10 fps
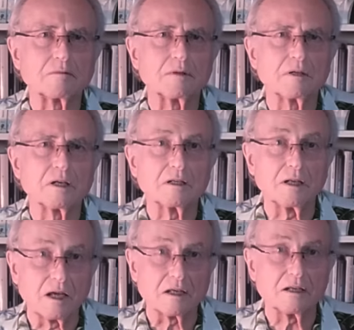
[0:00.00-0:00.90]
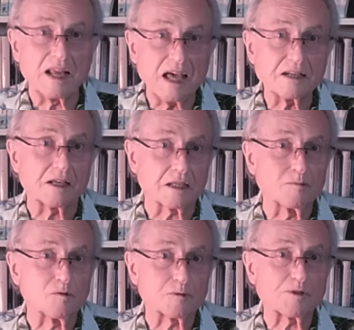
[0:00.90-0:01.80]
land
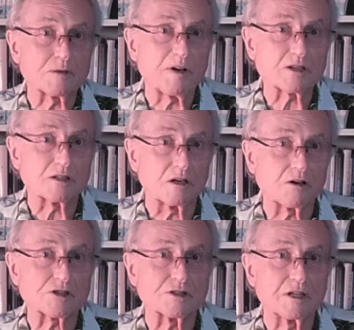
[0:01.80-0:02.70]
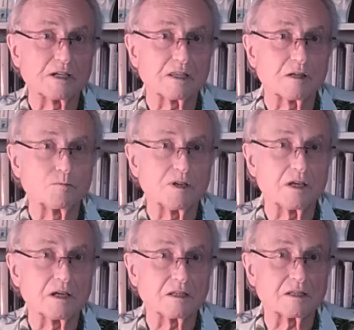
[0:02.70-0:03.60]
animals, which are much larger than anything we
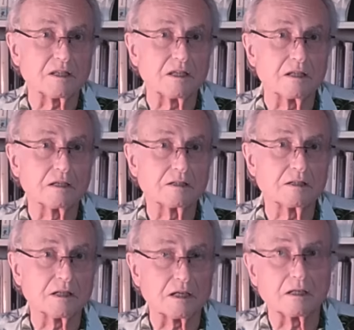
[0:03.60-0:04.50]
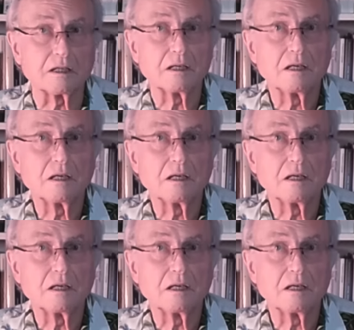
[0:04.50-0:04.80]
see today.